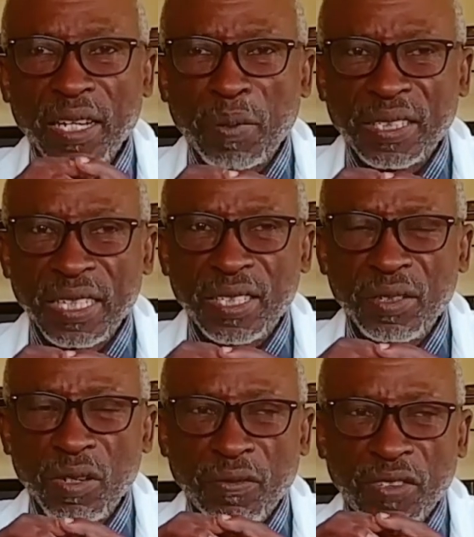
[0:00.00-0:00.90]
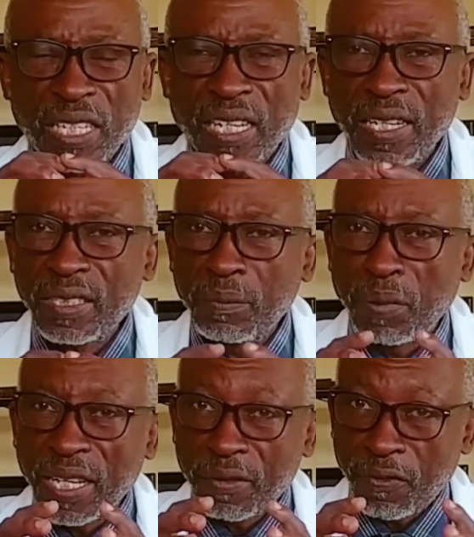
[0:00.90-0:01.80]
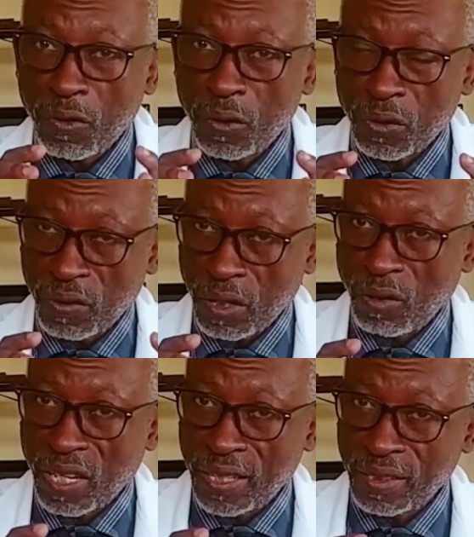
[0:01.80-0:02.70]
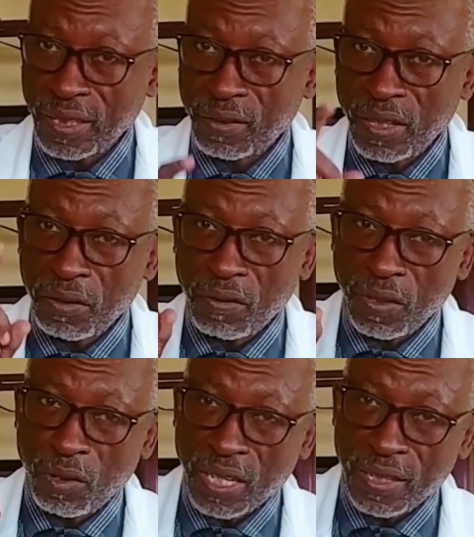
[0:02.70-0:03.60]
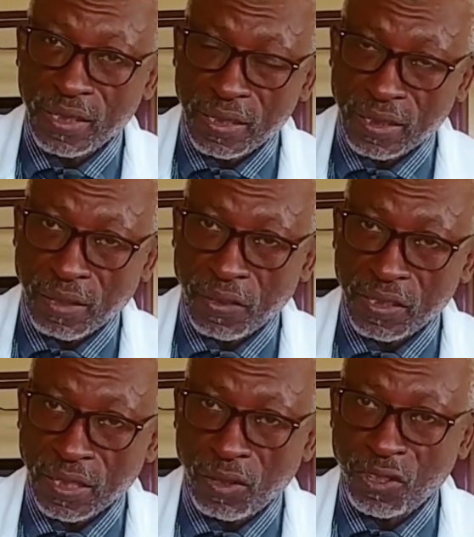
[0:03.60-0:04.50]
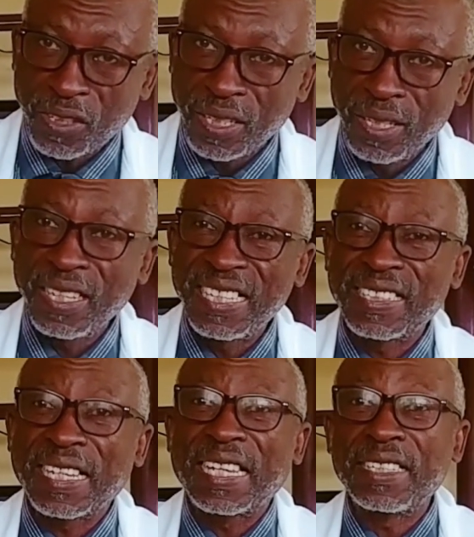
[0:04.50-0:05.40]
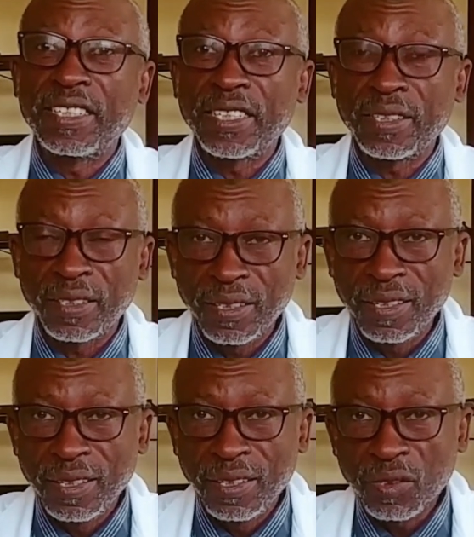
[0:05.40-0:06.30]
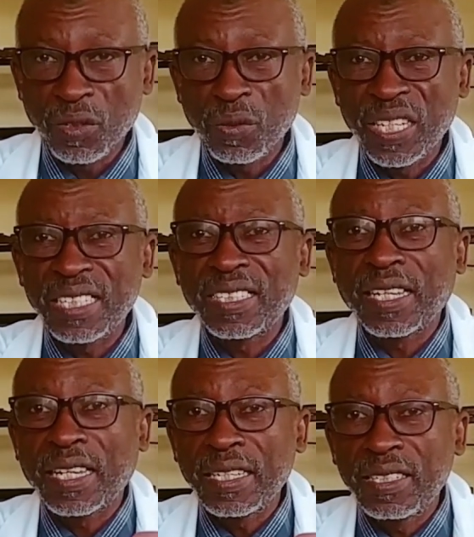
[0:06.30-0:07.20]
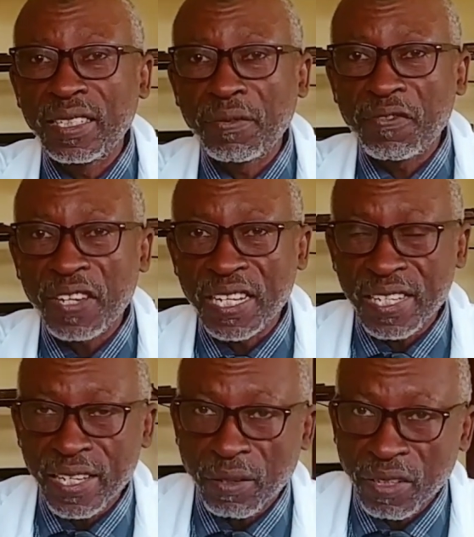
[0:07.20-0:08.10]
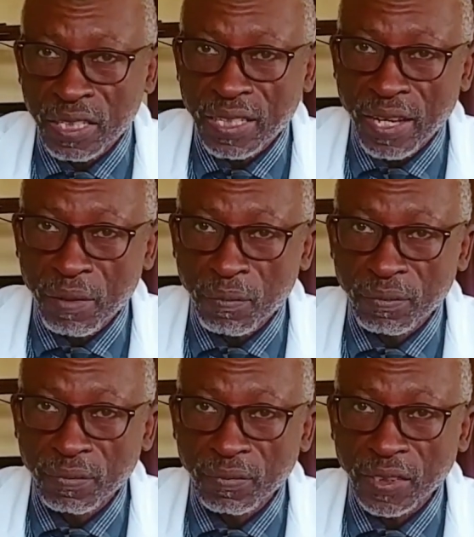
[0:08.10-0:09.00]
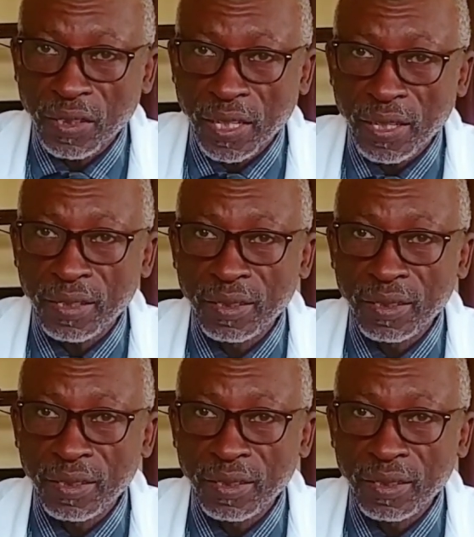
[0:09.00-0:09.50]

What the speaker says: hypertension, you have decreased blood flow to the organs, and one of the organs that suffers a lot is the kidney. So you get kidney failure with time, okay?